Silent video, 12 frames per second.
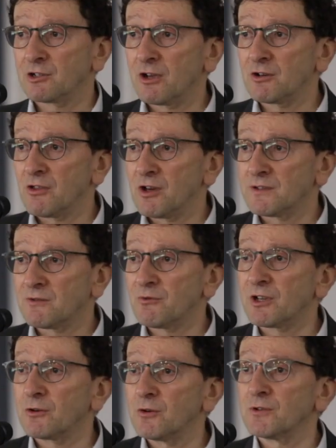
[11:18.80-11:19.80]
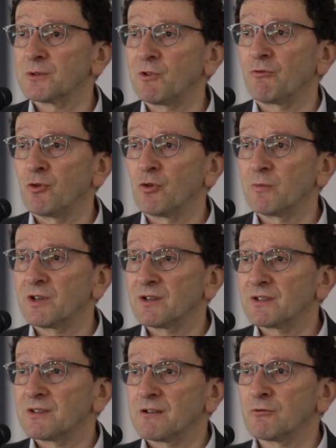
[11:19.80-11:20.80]
showed you those three girls before
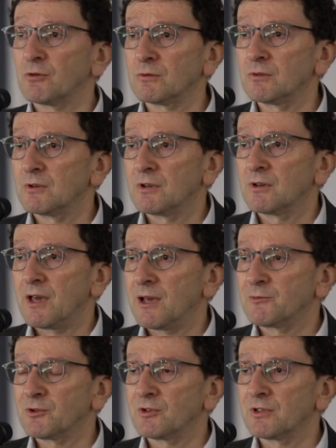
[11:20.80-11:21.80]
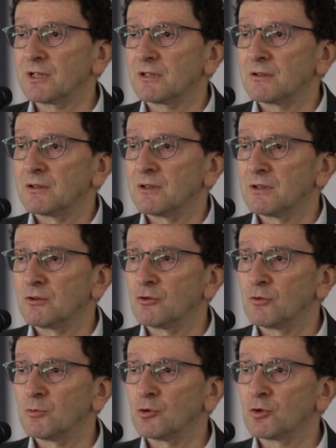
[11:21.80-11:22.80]
because they're all absolutely
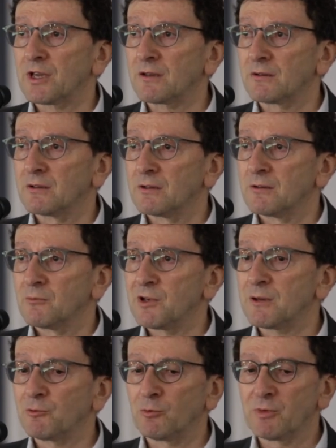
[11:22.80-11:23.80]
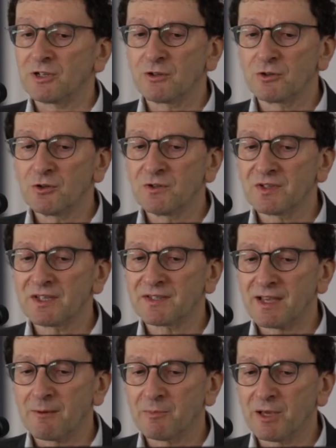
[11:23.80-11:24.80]
normal looking people. But you do see
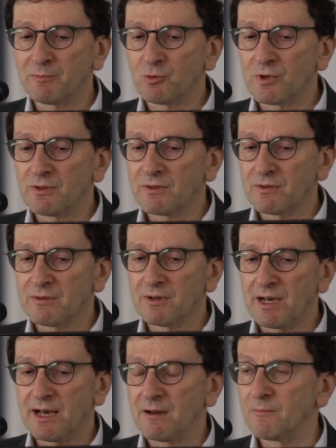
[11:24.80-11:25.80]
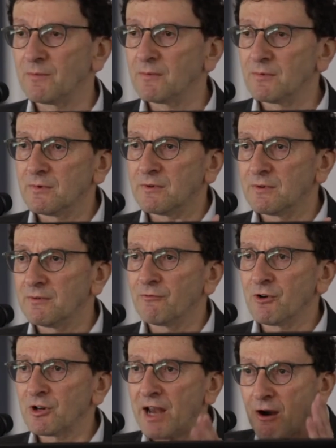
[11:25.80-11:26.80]
some people with
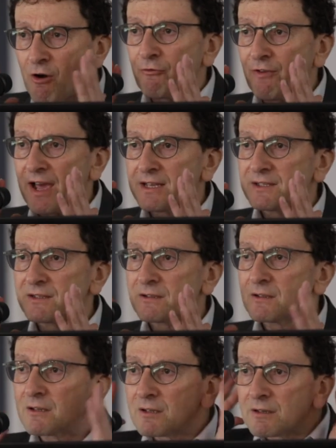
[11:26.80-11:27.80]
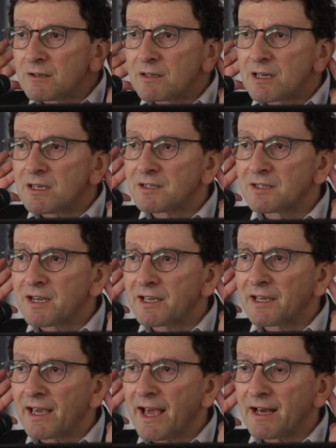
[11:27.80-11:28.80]
very narrow face, ears
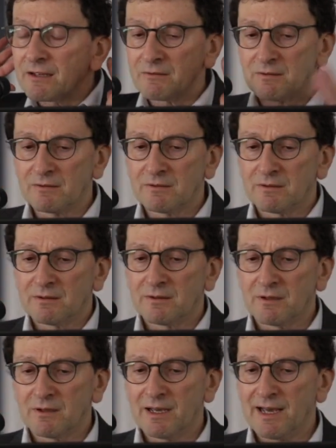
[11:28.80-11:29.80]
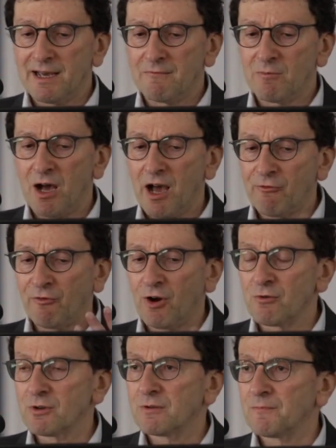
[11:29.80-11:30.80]
sticking out, high
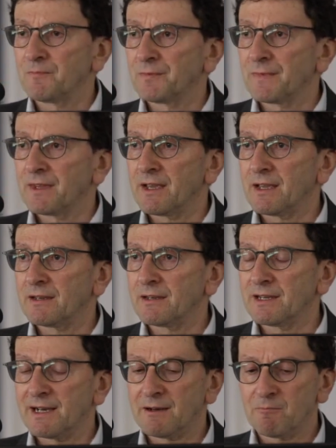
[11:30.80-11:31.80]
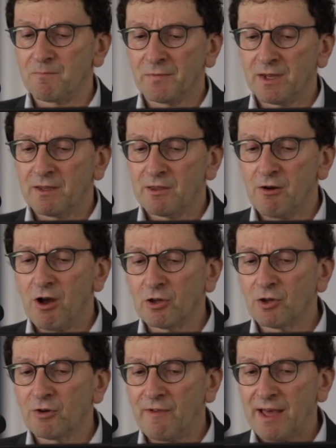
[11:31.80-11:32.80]
forehead, and there are a whole
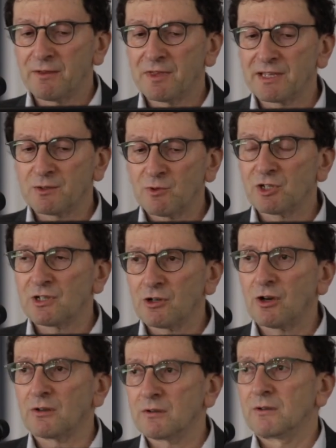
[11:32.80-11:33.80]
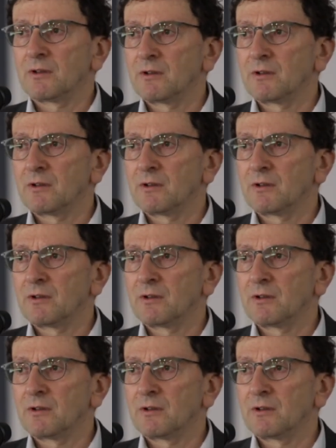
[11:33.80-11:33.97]
lot of other things which are not